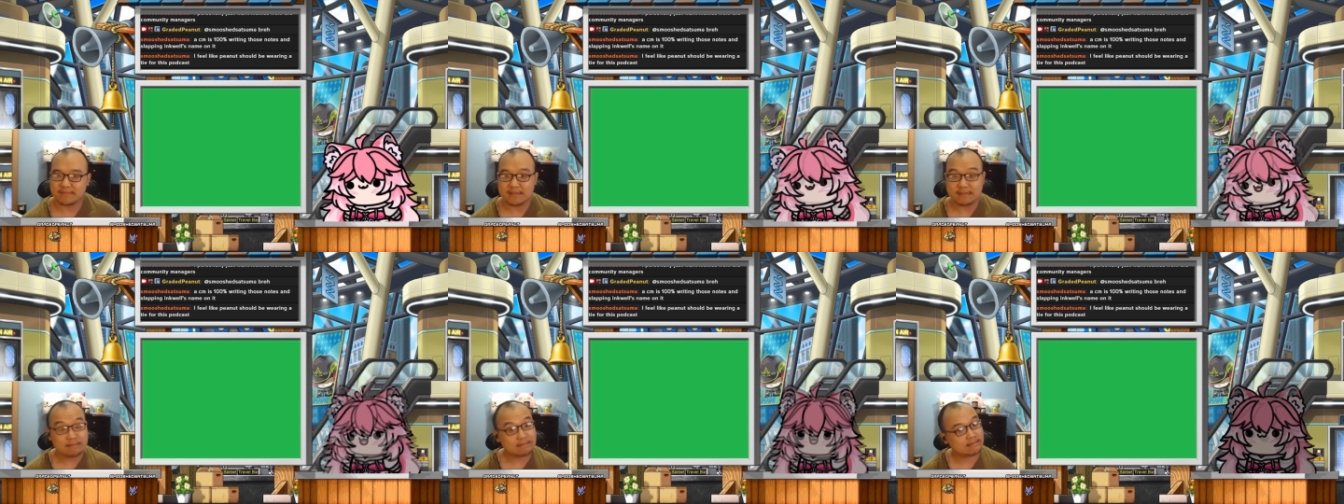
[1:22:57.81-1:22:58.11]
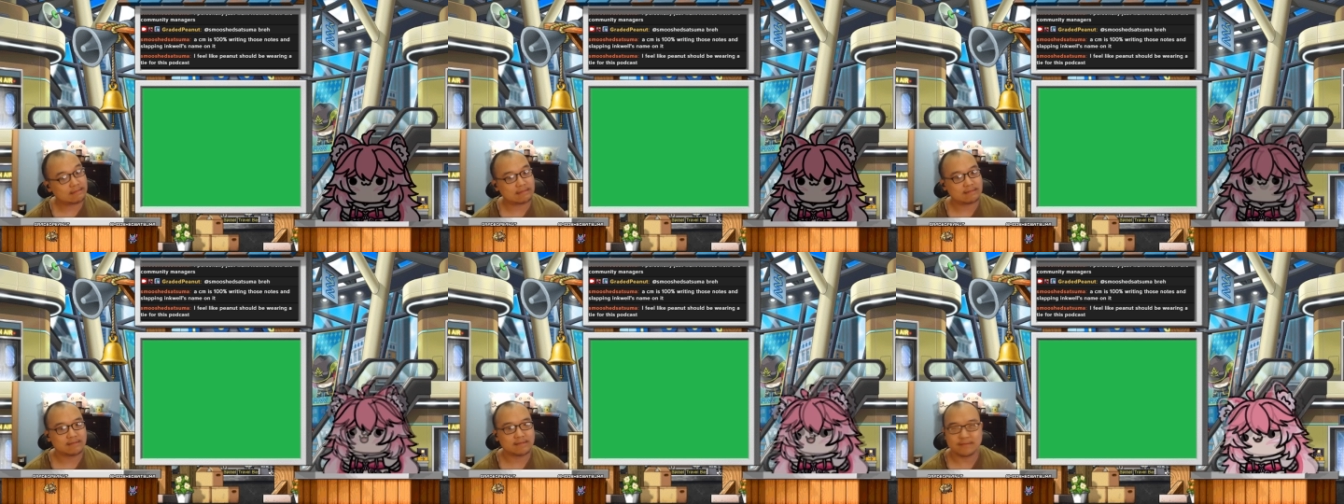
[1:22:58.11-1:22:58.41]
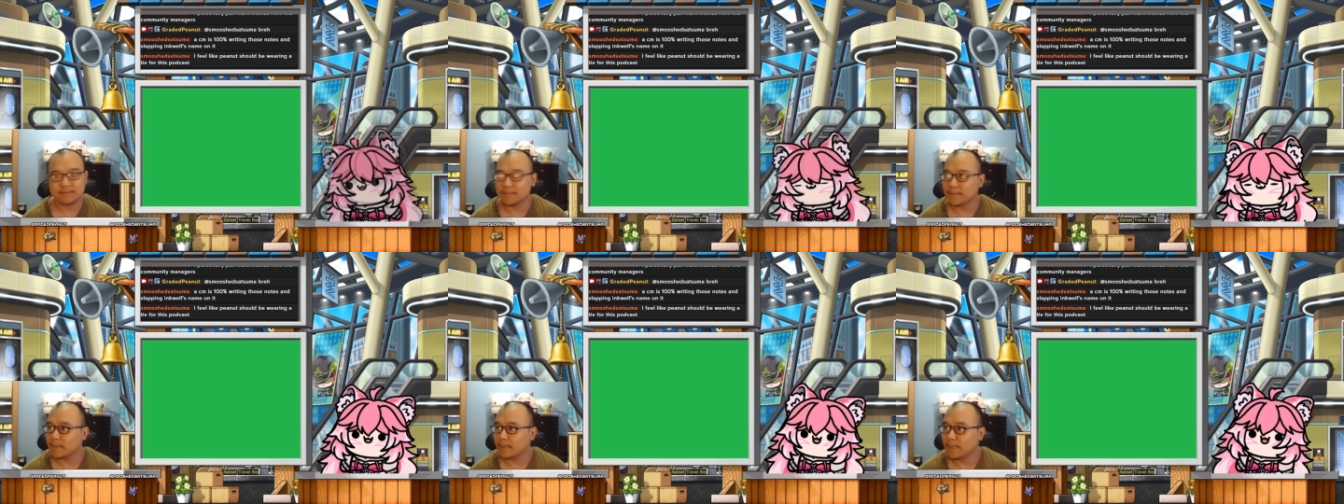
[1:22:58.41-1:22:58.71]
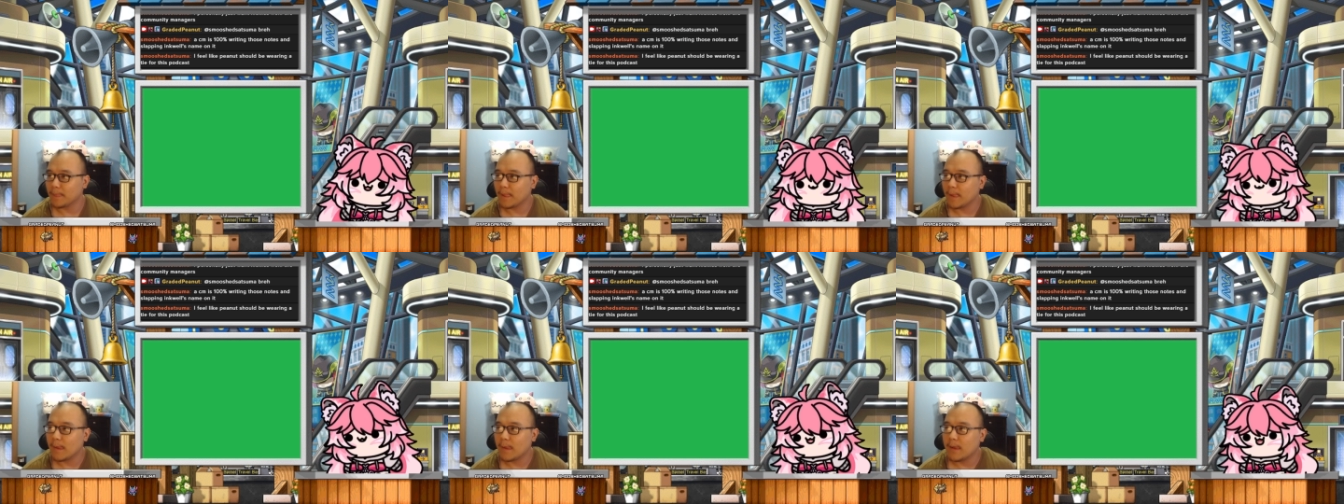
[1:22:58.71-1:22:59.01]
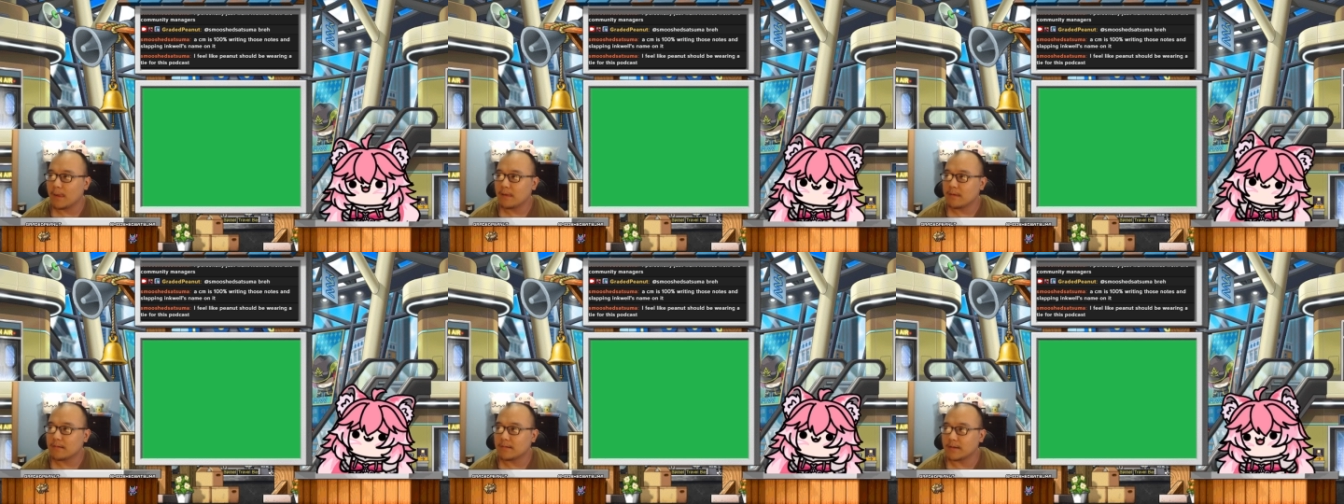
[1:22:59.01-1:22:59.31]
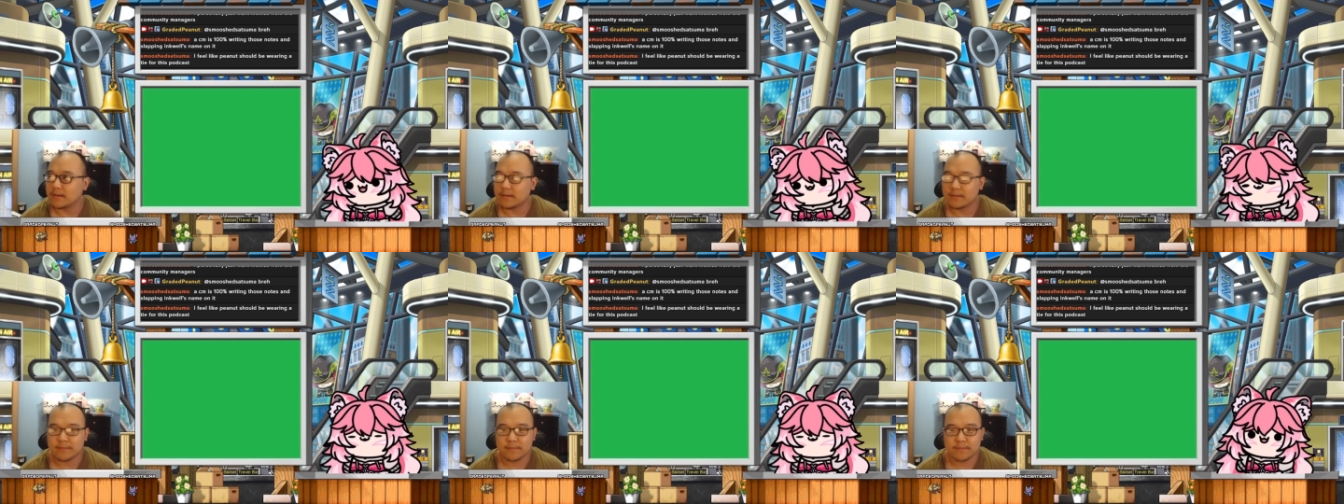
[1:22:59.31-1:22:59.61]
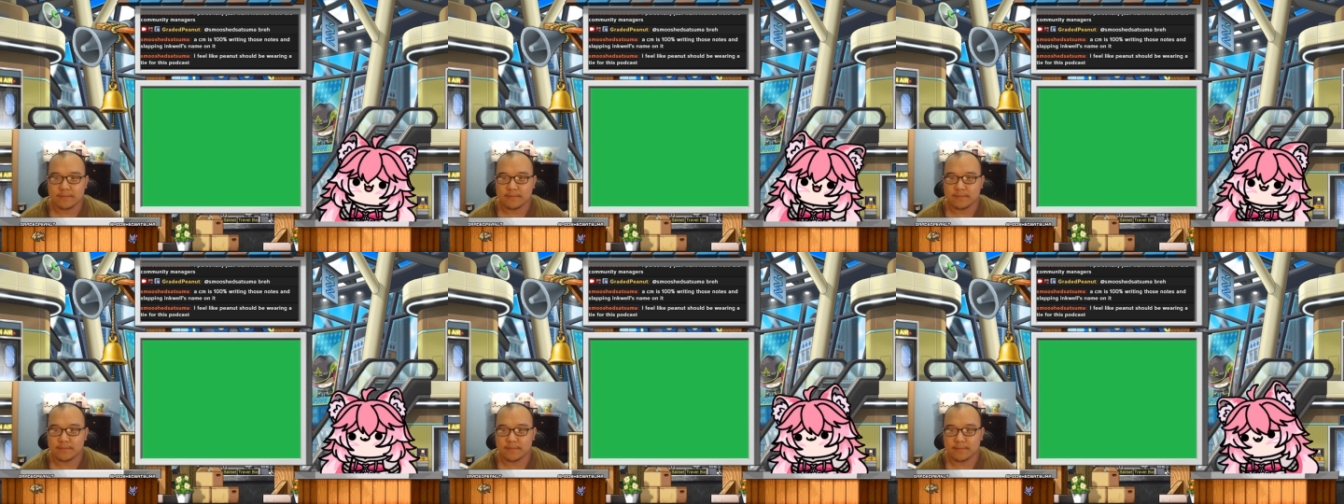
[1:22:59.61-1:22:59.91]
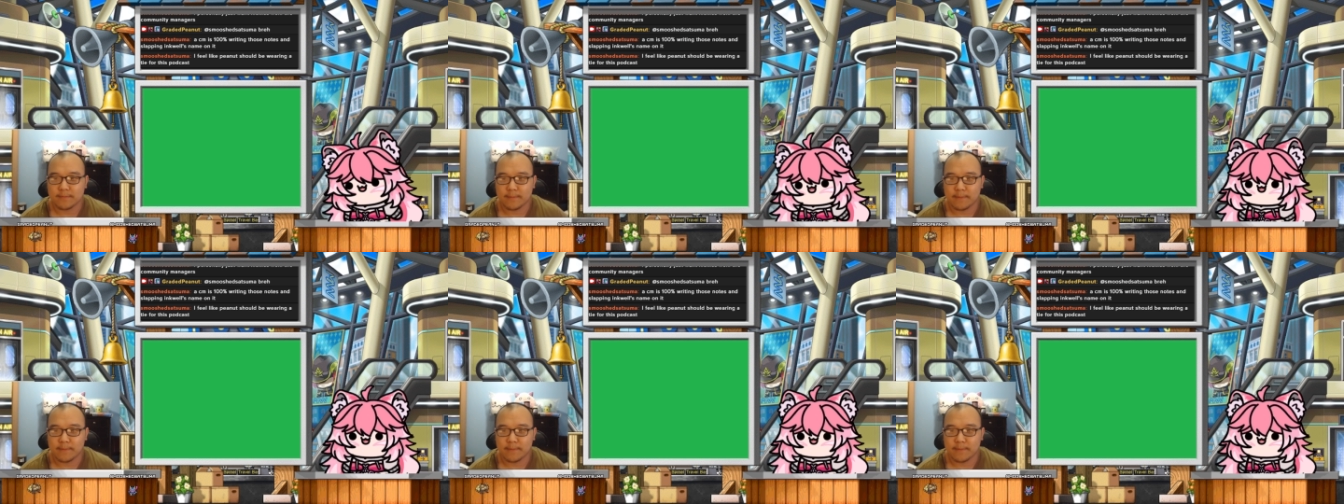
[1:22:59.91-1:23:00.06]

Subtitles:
I'm hoping for patch